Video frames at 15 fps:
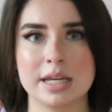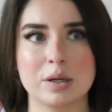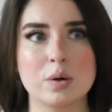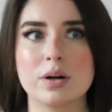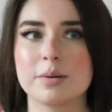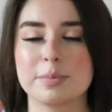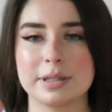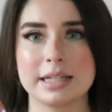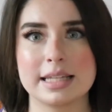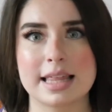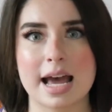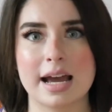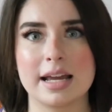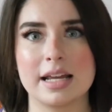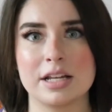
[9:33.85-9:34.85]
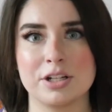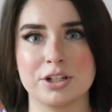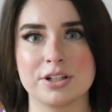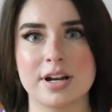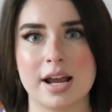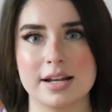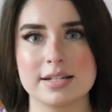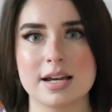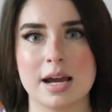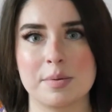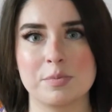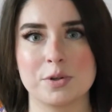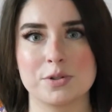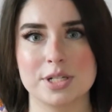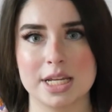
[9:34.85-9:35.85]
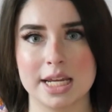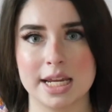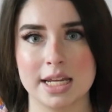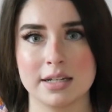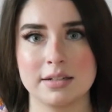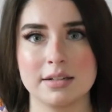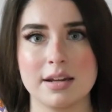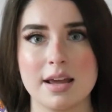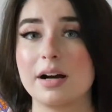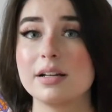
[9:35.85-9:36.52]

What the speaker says: incorporate that in your nighttime routine.